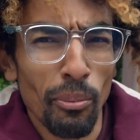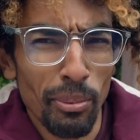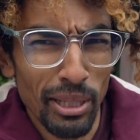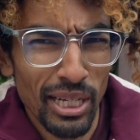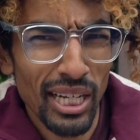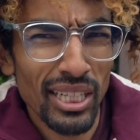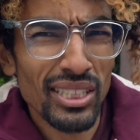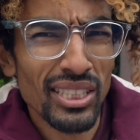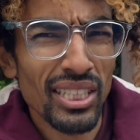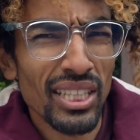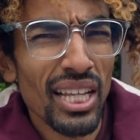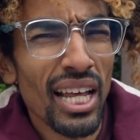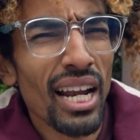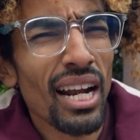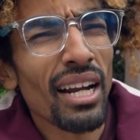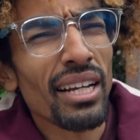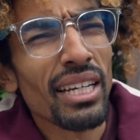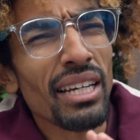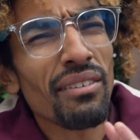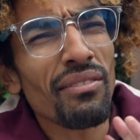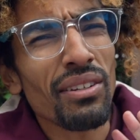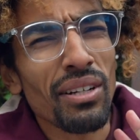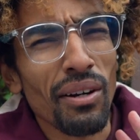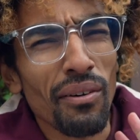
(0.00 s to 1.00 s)
because of that, I
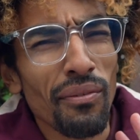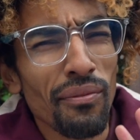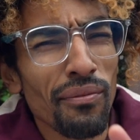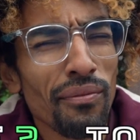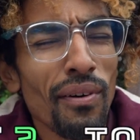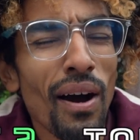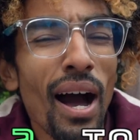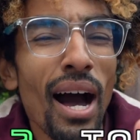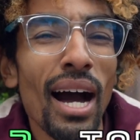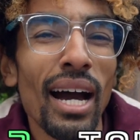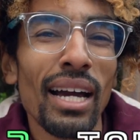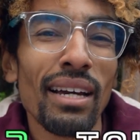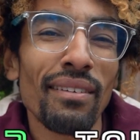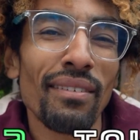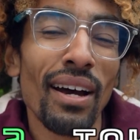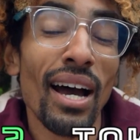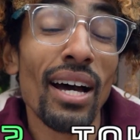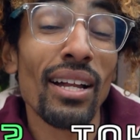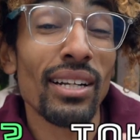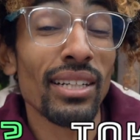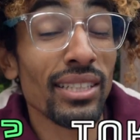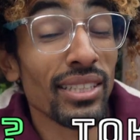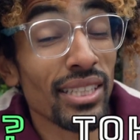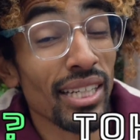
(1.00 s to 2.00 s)
give it a 5
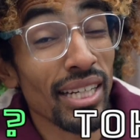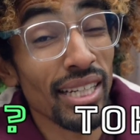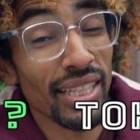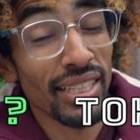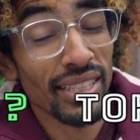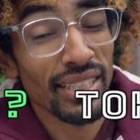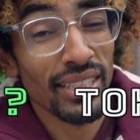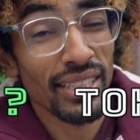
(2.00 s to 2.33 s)
out of 10.